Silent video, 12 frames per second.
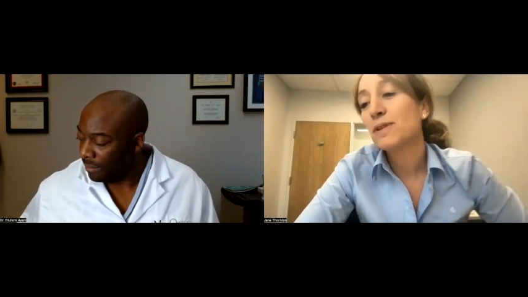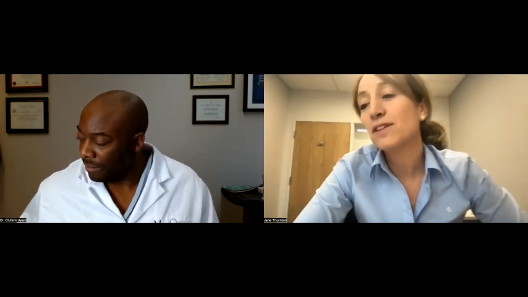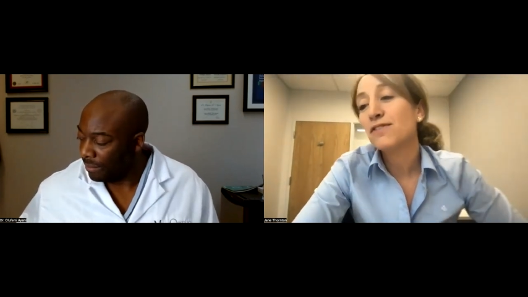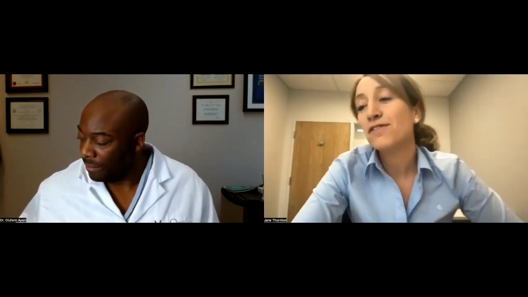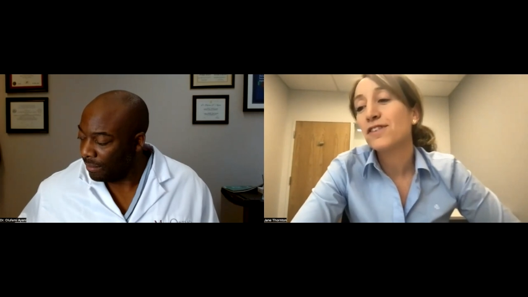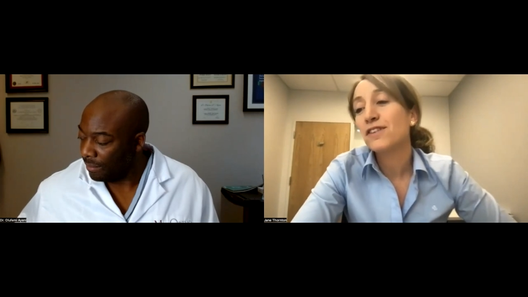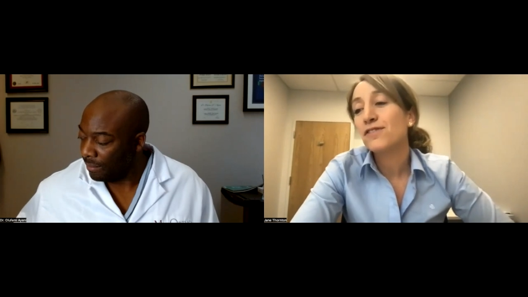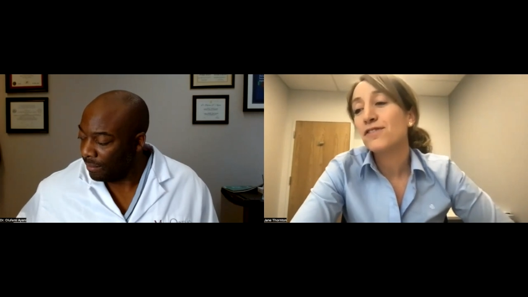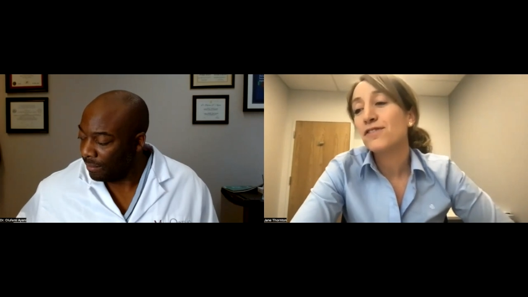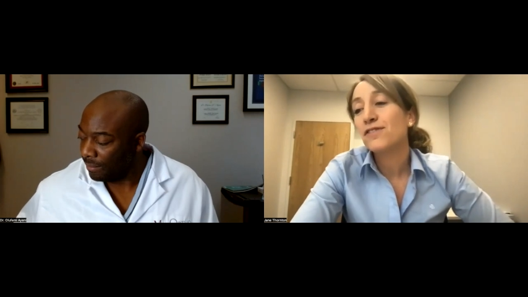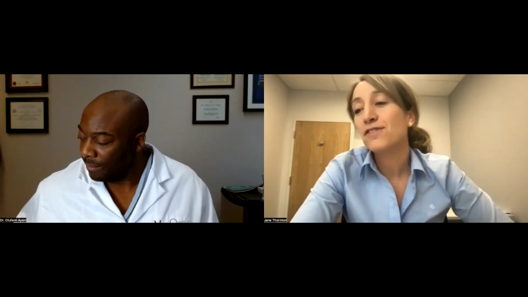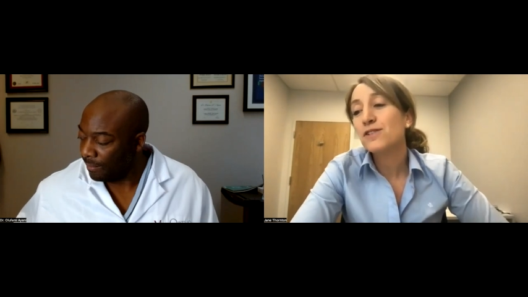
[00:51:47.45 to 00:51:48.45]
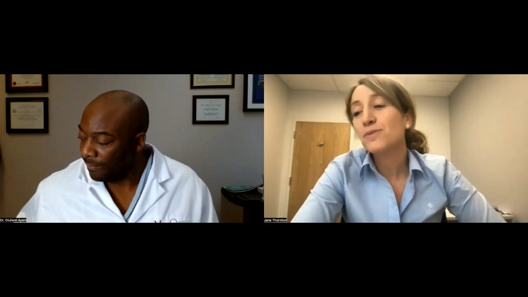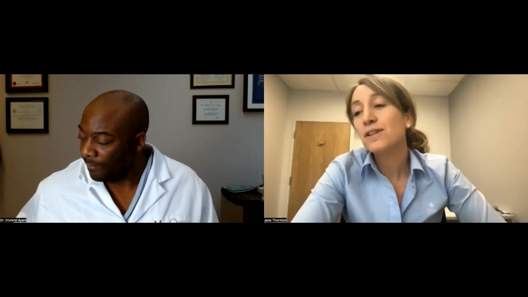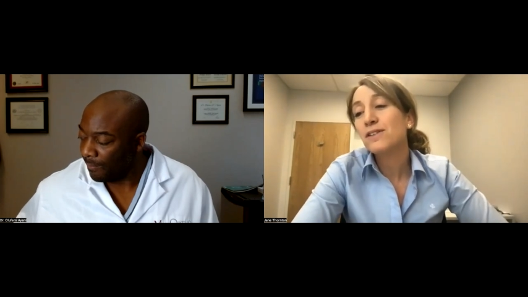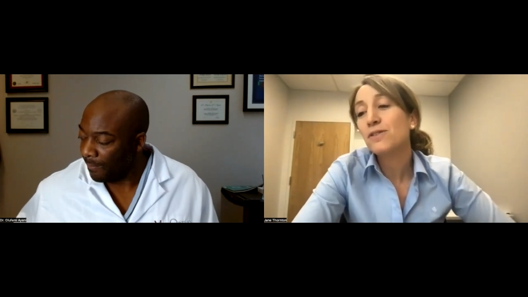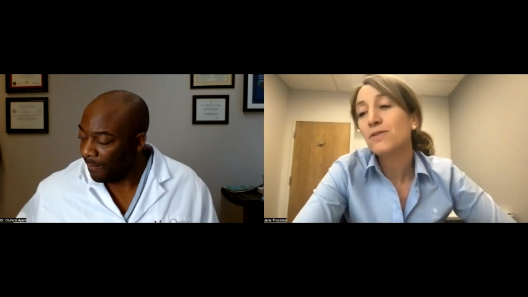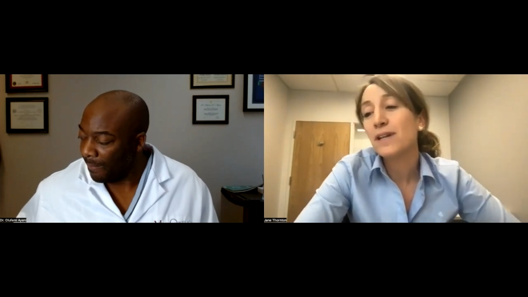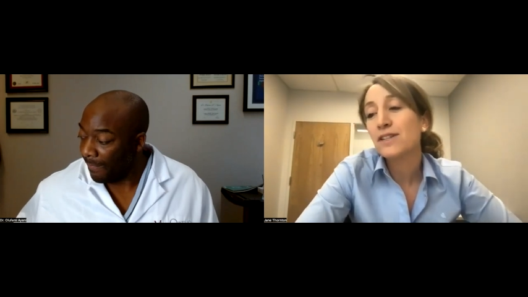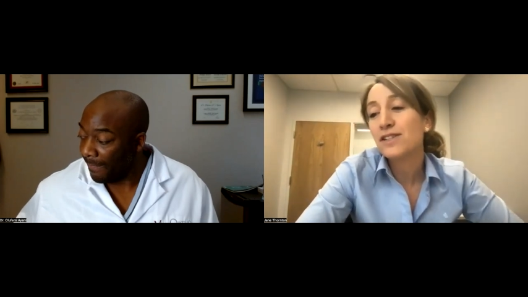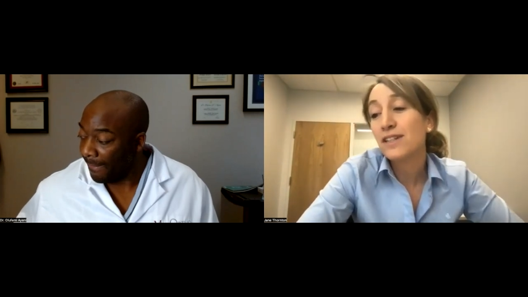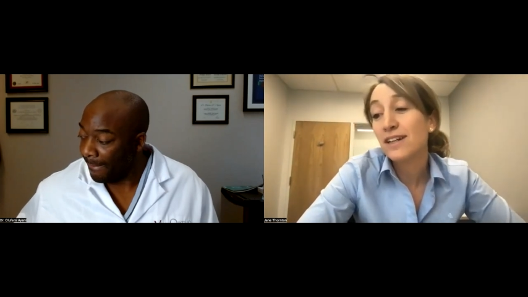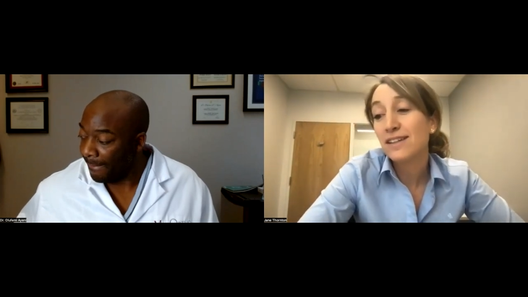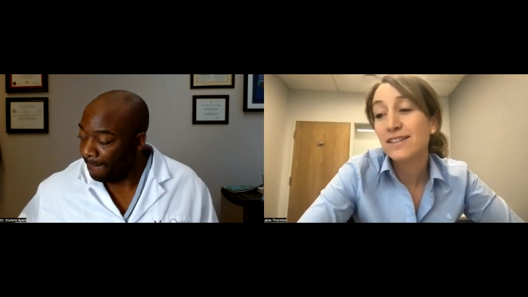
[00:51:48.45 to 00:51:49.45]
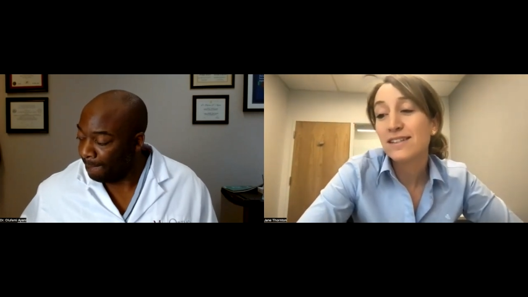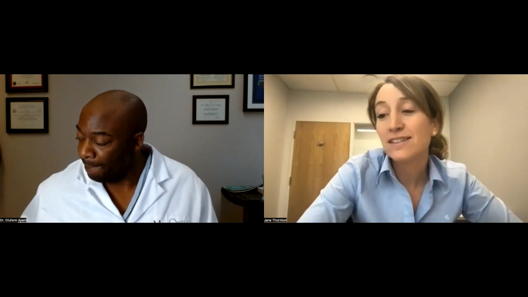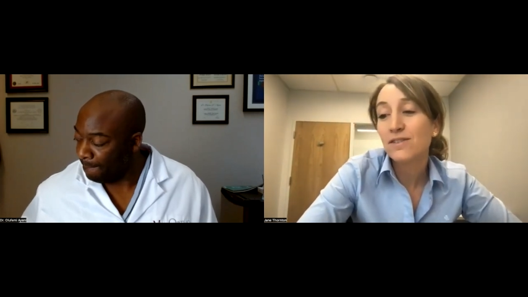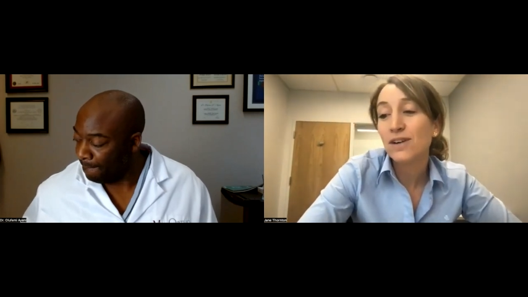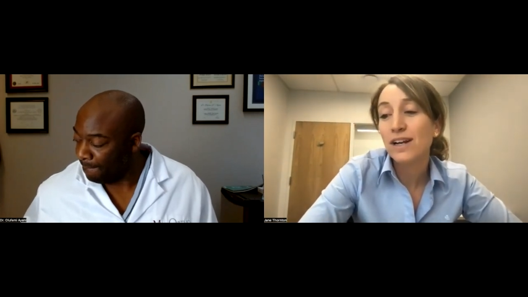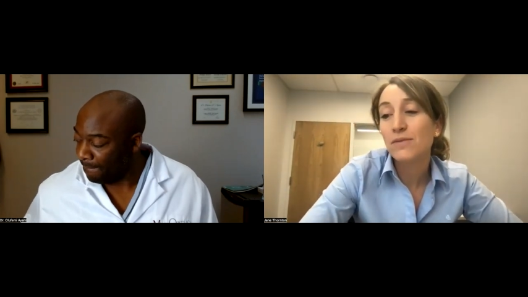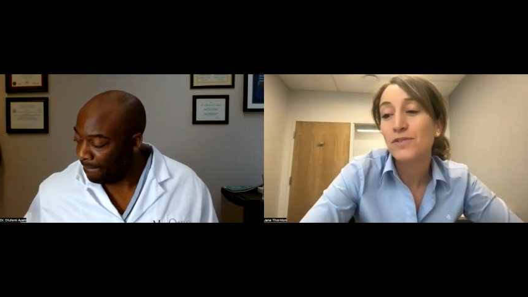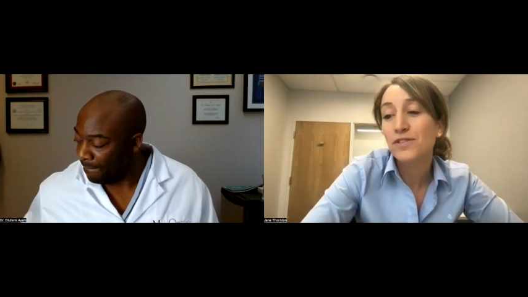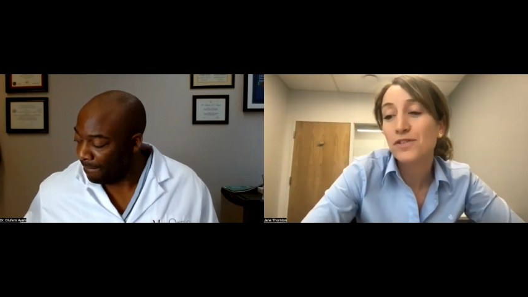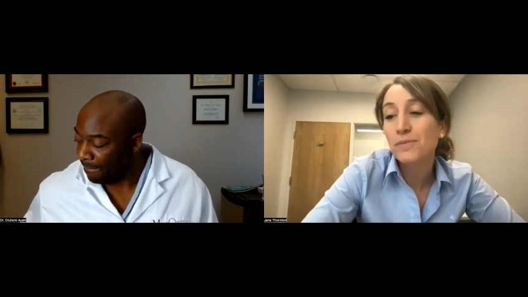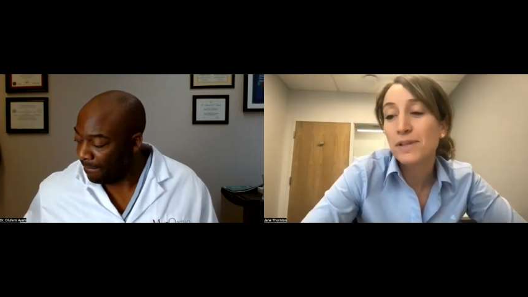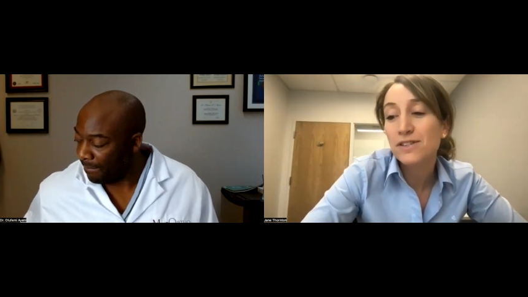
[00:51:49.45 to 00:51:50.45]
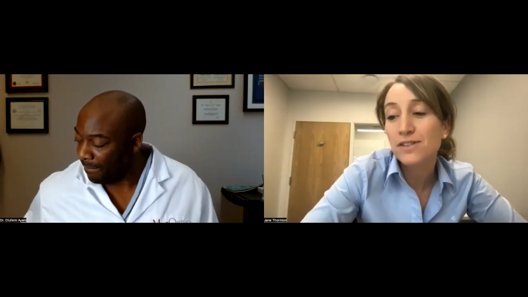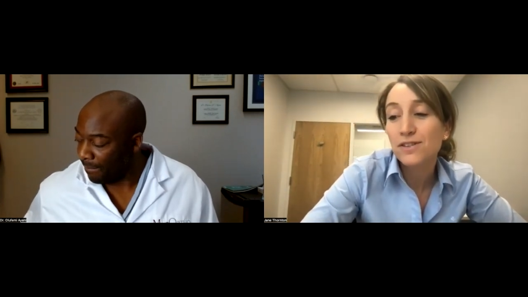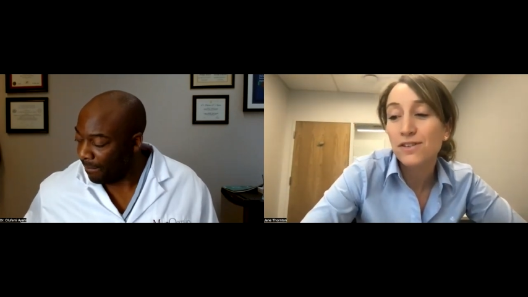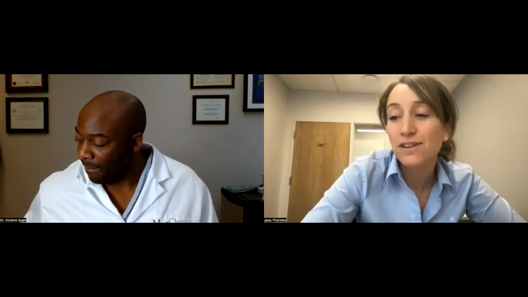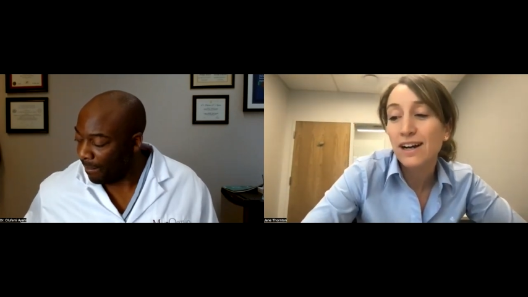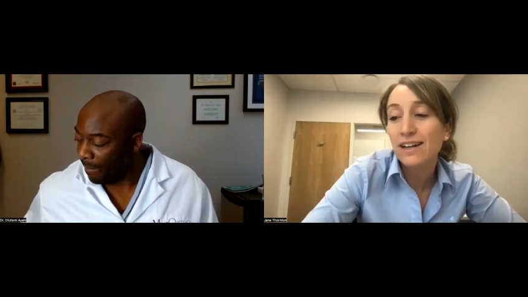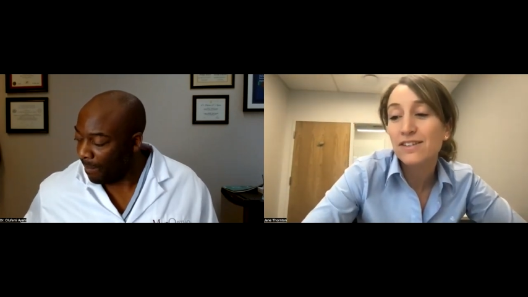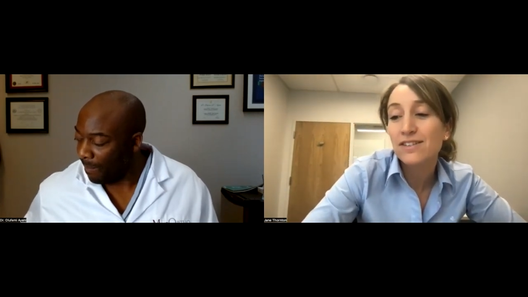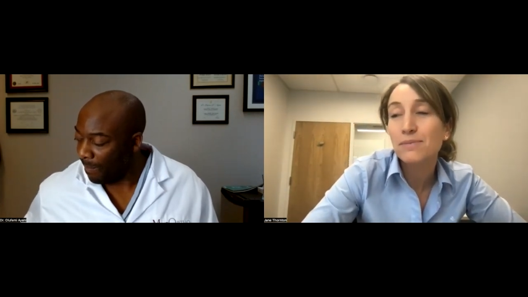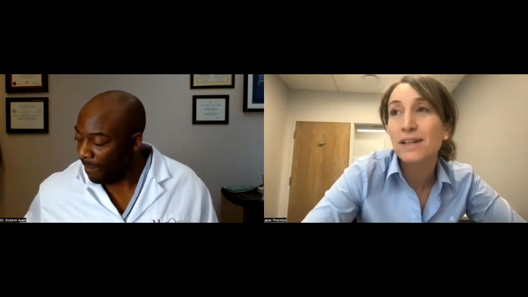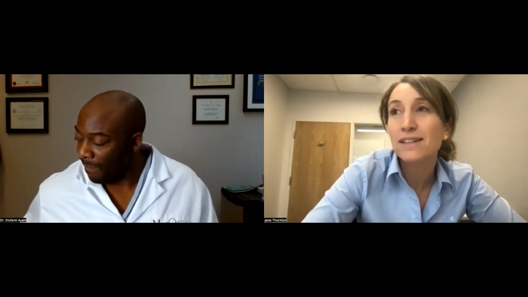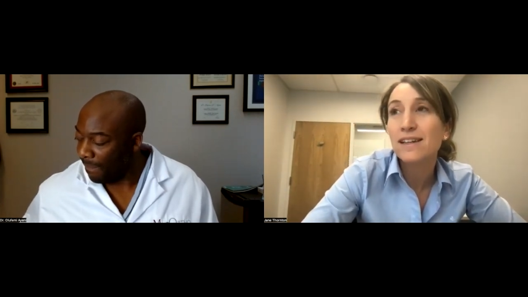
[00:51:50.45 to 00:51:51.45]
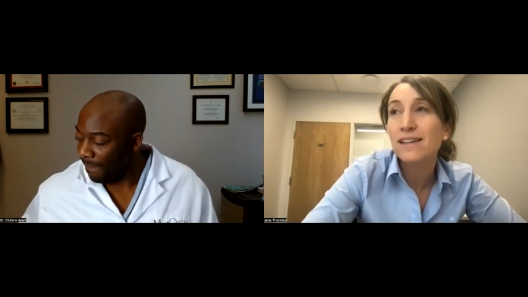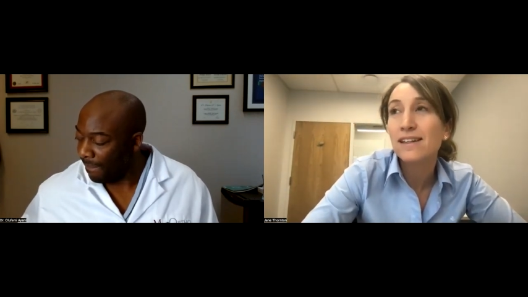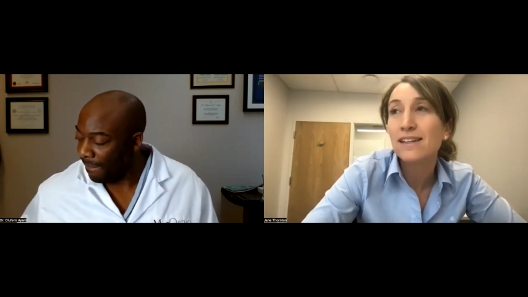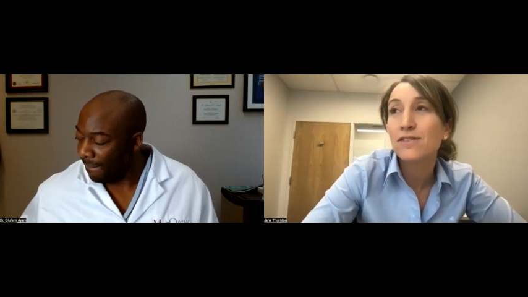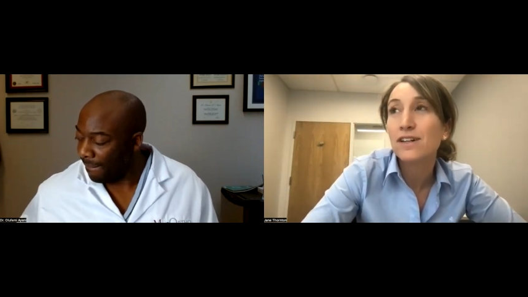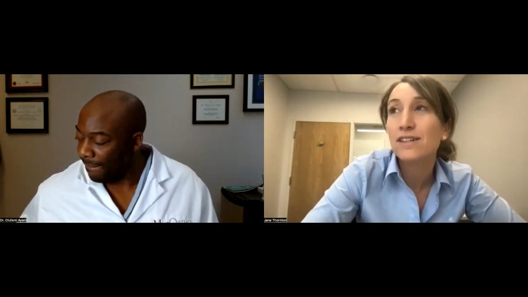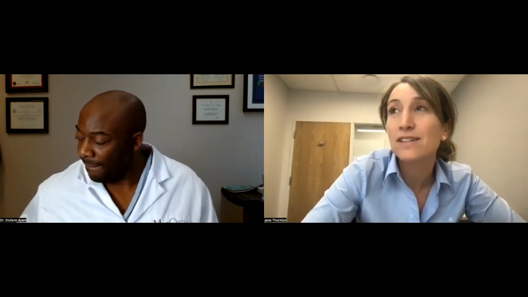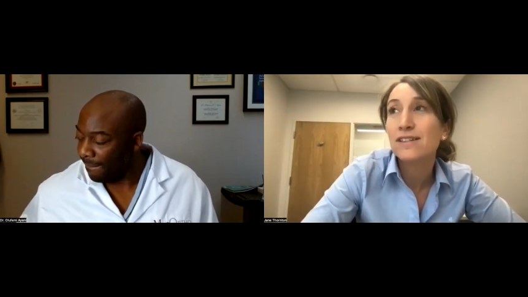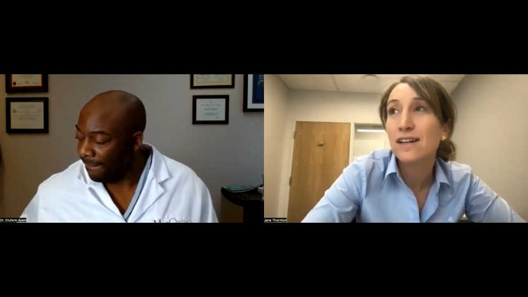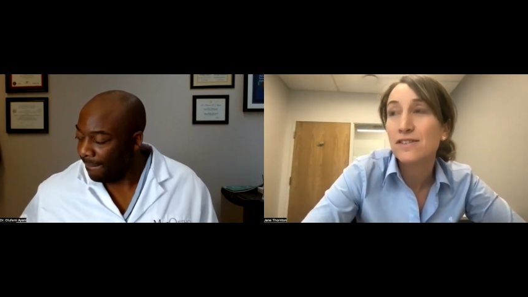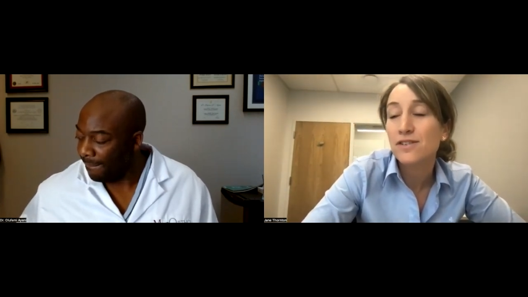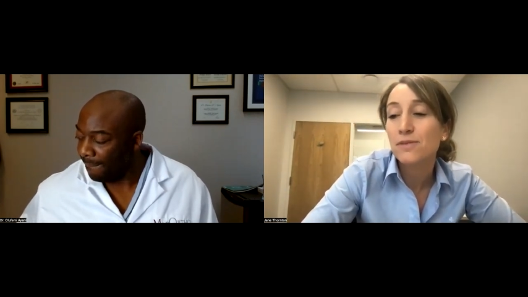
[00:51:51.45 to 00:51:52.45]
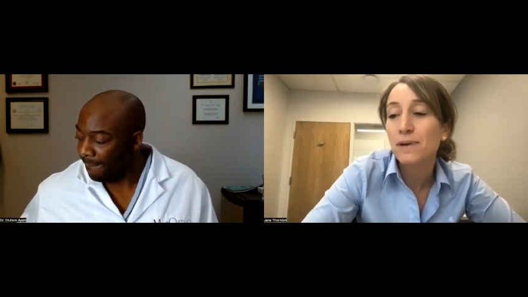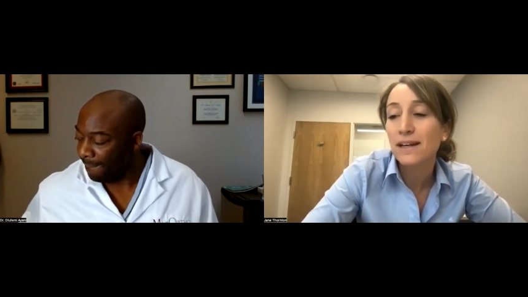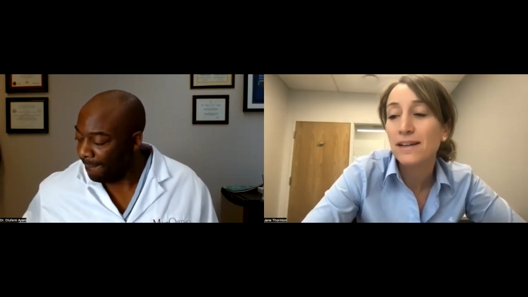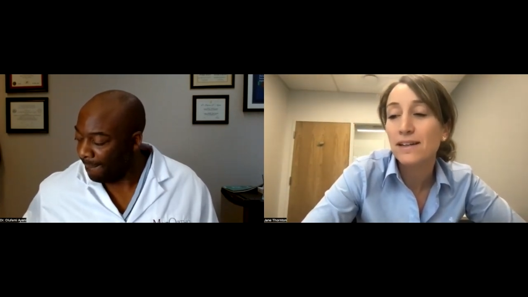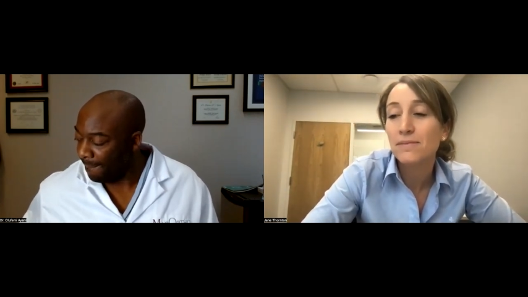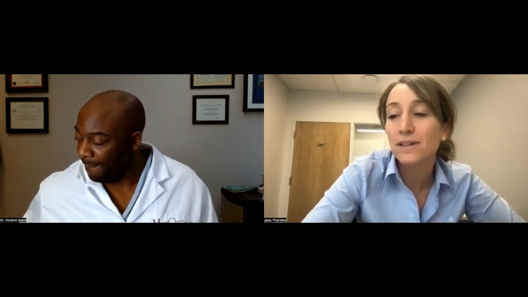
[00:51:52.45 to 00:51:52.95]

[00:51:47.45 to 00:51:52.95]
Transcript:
Speaker 1: But the the first one you'd mentioned, and this is quite helpful for me too, actually, because I think it's very center dependent.